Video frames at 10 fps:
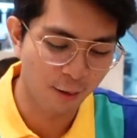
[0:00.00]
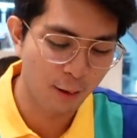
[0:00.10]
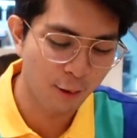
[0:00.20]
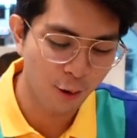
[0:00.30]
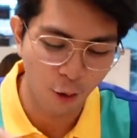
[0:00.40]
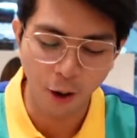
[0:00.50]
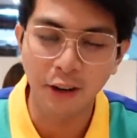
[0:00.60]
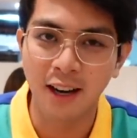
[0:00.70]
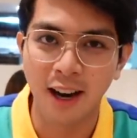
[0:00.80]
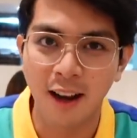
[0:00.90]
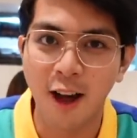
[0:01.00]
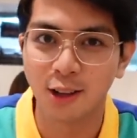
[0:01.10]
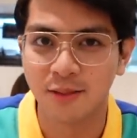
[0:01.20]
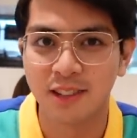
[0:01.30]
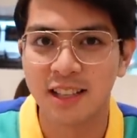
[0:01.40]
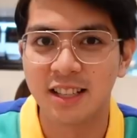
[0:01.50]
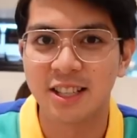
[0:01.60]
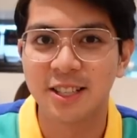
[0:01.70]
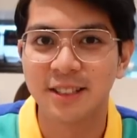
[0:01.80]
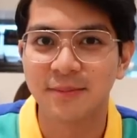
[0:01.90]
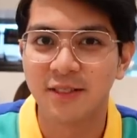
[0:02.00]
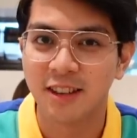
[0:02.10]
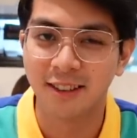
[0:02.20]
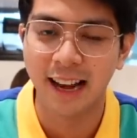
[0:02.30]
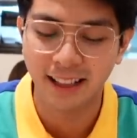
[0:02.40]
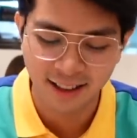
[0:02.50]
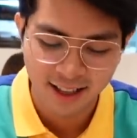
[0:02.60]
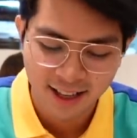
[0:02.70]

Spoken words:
you would order a lot of these, right?